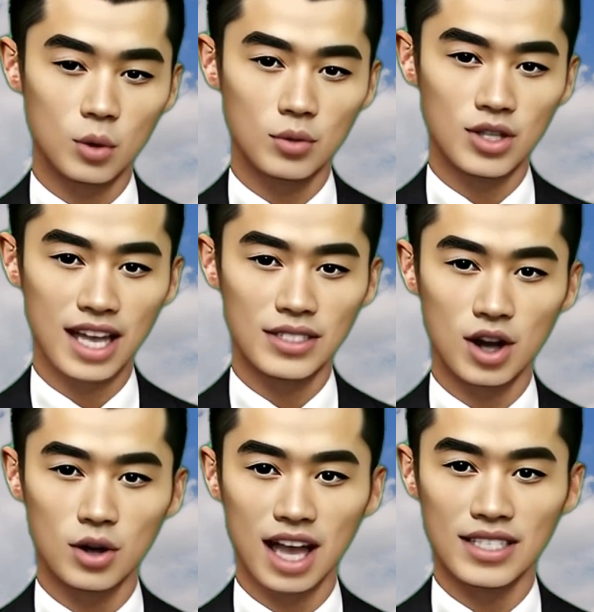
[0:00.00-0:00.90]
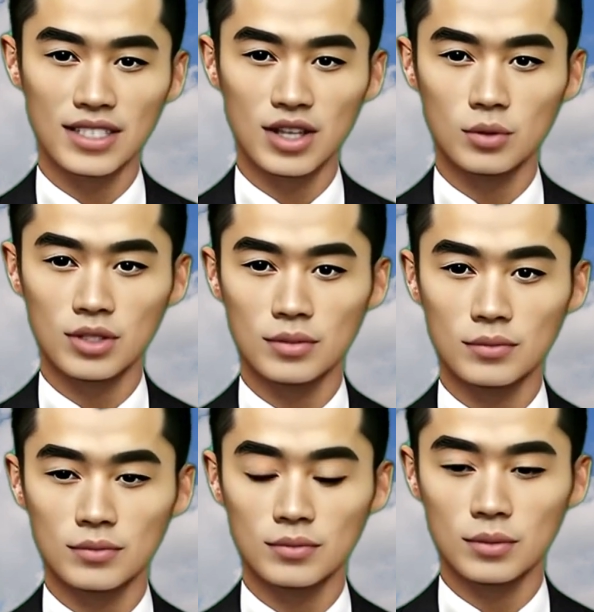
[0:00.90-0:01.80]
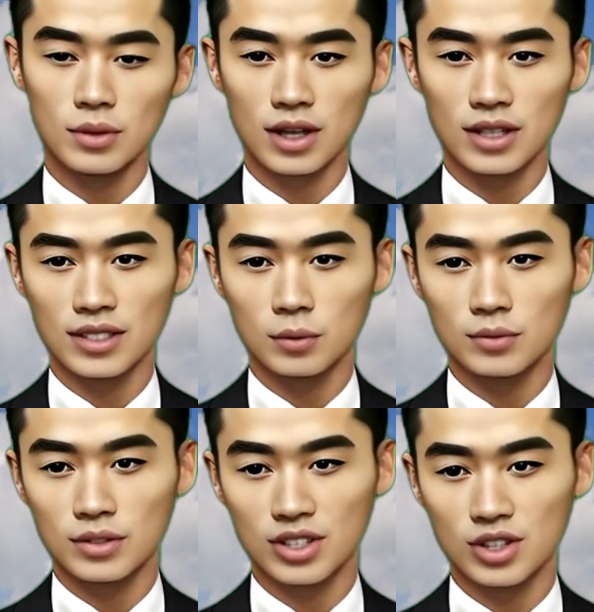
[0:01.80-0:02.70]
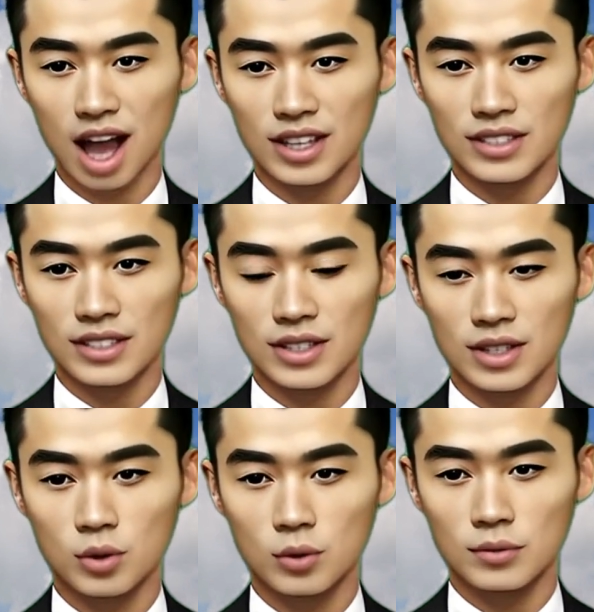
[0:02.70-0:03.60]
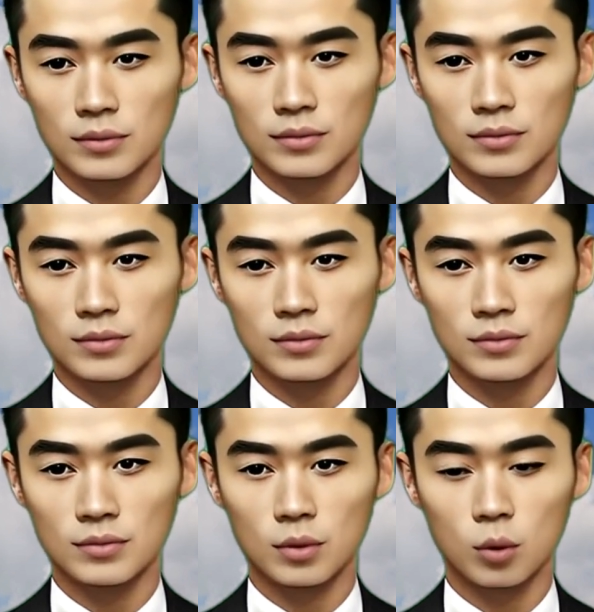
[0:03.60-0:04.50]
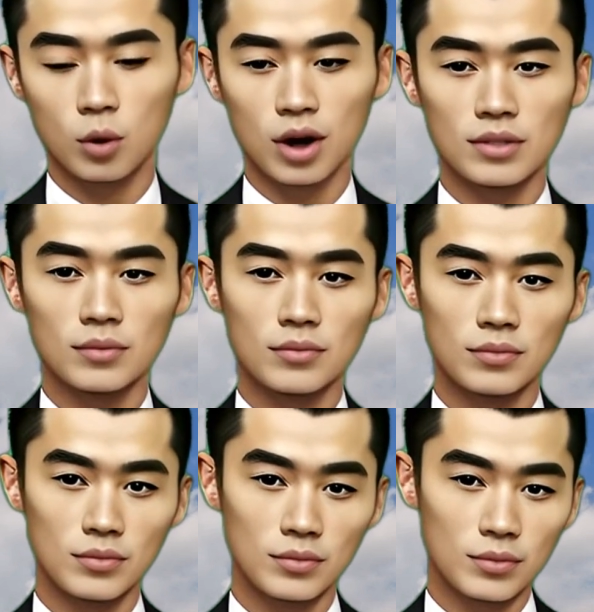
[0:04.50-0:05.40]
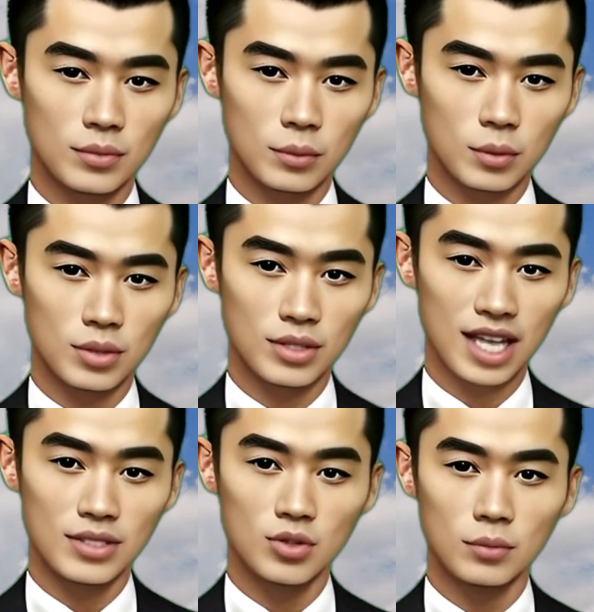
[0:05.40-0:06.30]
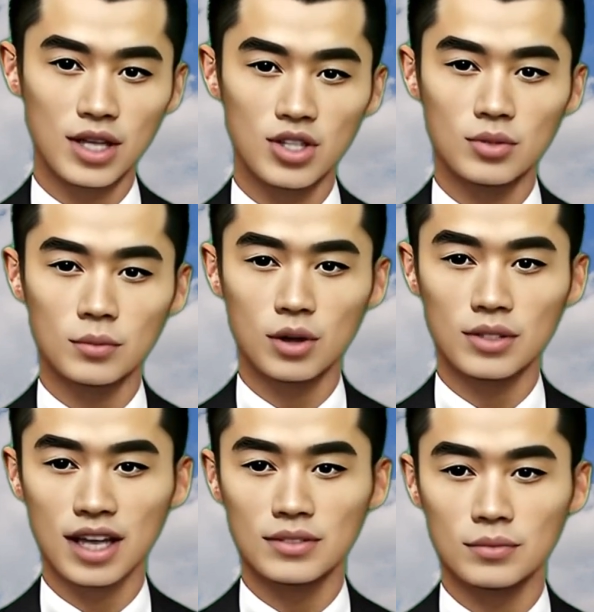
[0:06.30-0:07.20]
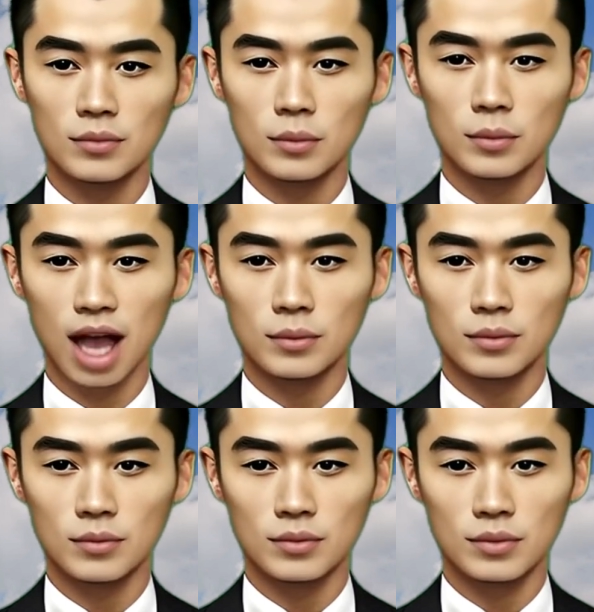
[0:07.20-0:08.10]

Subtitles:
projects are executed. Some of these changes include 1. Building Information Modeling, BIM.